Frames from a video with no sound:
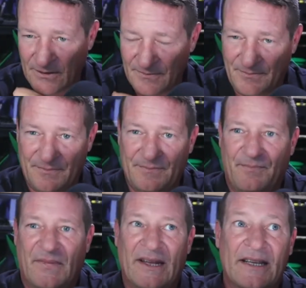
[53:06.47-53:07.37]
and
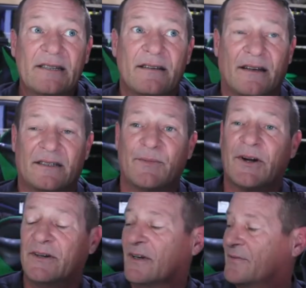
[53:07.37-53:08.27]
he's not
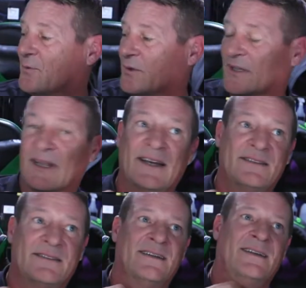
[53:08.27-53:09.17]
smart enough to
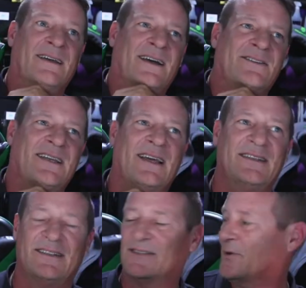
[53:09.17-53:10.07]
realize how
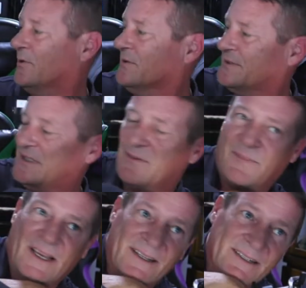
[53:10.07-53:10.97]
tight these holes in the
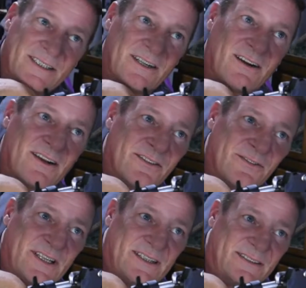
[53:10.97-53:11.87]
back of the chair. I don't know
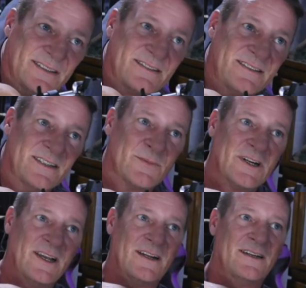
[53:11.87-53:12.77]
if you guys can see them or
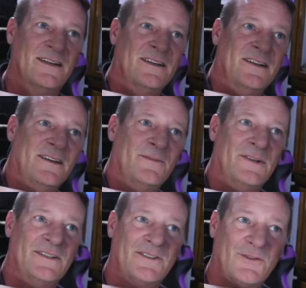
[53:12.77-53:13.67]
not, but
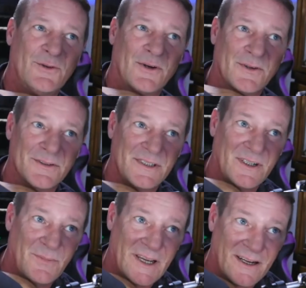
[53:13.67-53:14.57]
there's two holes in
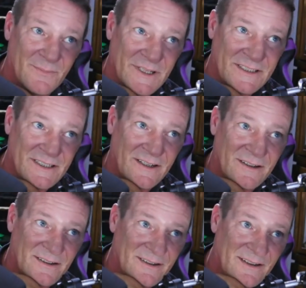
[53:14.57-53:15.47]
the back of my
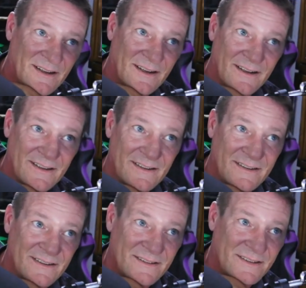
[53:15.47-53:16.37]
chair. Yeah,
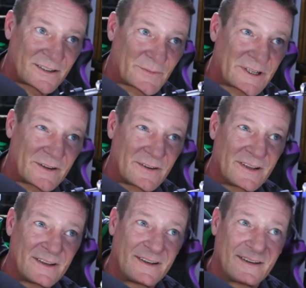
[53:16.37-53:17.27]
you can see them there.
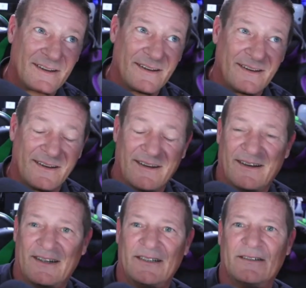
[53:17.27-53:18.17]

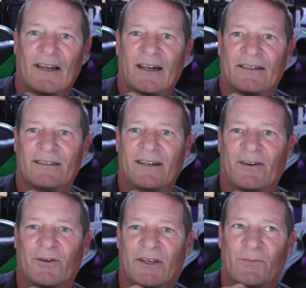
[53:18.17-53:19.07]
And he's not
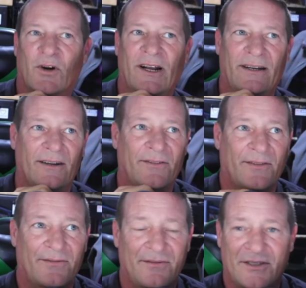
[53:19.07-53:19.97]
not really bright enough
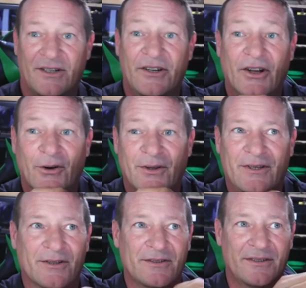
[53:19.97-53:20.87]
to to know that
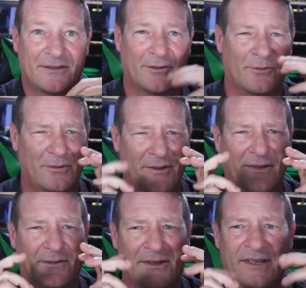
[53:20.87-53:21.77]
those things are
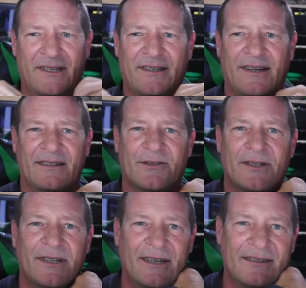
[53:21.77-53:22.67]
really really tight. So
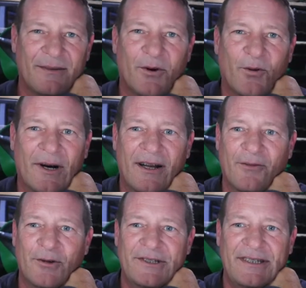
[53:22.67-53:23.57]
it takes him a while
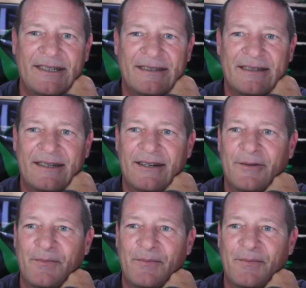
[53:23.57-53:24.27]
once he gets in there.